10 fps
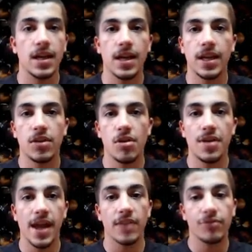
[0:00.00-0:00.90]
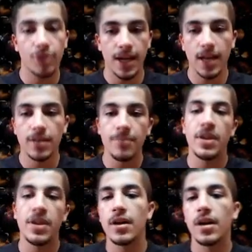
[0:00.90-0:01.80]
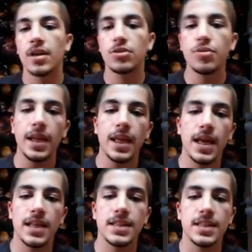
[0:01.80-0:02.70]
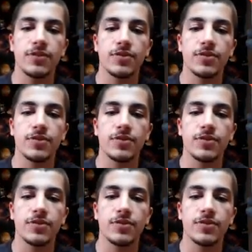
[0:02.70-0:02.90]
click on ad for that. Too many ads. If